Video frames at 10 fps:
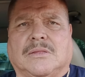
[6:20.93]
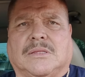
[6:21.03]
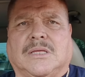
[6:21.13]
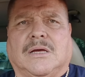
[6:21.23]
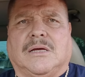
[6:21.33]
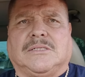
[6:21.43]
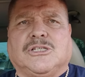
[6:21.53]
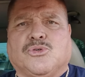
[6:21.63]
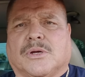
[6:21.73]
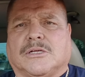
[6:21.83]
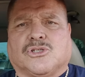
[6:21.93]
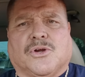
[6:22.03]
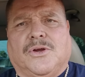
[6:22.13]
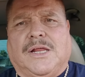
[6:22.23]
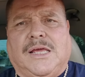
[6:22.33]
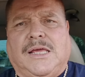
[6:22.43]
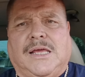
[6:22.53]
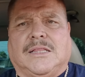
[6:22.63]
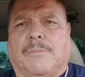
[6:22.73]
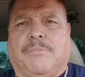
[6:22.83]
the district attorney
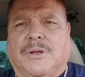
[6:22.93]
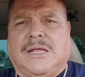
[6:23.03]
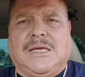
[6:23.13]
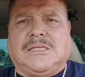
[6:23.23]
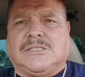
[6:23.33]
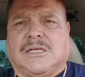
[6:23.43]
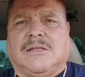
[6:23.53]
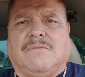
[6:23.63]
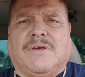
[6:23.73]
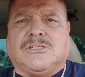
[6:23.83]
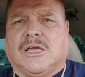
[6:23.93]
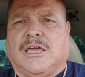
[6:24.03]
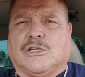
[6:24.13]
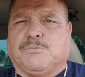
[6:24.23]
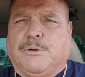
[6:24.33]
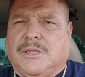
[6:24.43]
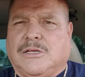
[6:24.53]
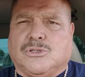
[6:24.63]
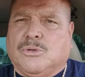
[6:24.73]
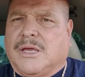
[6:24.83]
and the police and the investigators put
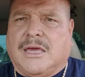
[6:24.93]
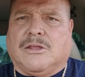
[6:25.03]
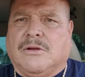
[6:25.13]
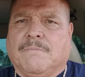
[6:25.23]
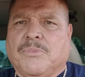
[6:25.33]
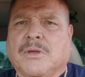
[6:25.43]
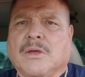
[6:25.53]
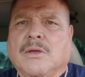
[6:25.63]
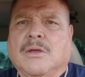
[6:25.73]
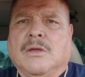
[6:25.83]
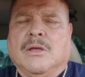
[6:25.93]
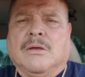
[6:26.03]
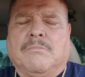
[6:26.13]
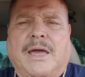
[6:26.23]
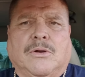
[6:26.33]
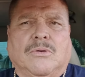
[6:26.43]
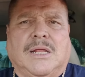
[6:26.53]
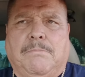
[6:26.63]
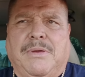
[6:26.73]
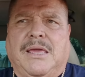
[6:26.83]
things together might
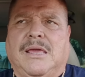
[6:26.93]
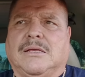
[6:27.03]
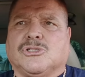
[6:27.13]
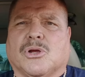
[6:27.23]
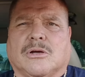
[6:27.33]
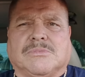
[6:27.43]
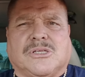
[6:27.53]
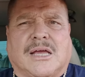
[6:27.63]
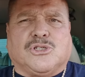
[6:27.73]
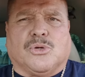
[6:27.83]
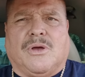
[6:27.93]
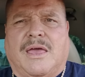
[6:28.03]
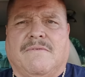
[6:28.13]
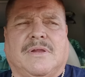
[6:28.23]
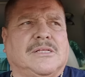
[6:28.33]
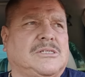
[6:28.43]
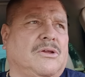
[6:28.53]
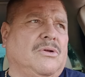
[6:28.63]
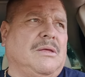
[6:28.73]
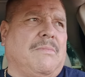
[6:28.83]
only be circumstantial evidence. It
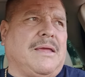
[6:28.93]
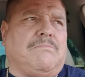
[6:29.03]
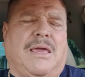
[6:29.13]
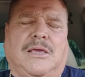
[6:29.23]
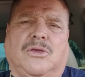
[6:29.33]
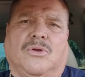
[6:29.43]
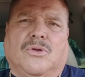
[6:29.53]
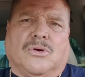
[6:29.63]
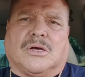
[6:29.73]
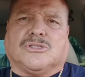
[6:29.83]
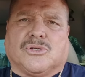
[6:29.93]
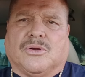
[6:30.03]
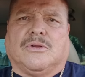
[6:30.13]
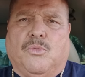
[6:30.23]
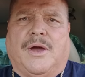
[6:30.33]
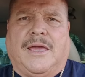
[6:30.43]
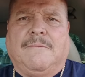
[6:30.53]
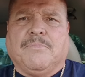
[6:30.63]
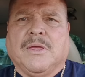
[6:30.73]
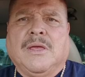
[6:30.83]
only might make you look a certain way,
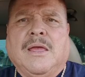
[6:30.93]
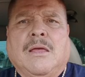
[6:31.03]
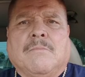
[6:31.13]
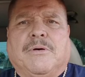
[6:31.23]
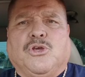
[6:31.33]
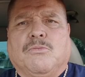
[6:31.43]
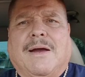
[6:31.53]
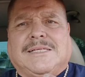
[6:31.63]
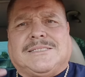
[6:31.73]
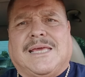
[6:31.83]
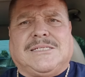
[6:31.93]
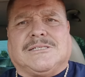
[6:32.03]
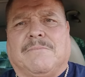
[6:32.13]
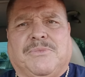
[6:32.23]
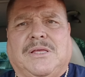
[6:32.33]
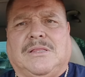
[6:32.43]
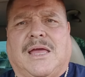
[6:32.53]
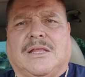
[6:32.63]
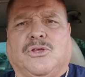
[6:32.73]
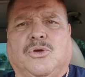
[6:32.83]
but you might say something
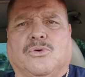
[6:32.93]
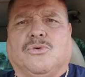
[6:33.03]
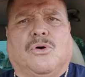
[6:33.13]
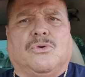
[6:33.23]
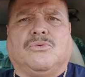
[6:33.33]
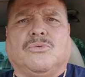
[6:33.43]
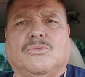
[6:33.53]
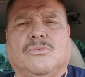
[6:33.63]
that you don't know